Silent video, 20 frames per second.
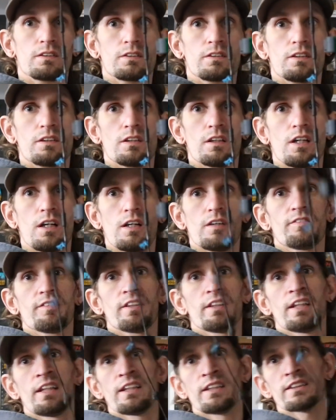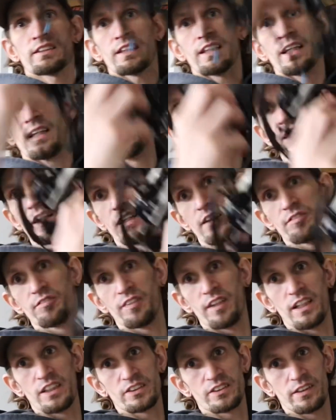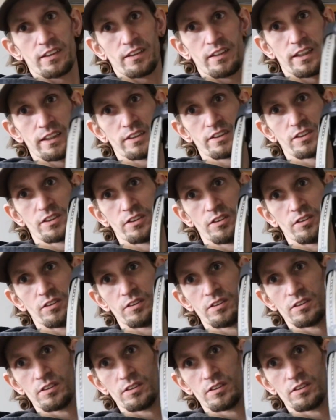Turn it off, and then it's got like a flashlight light too,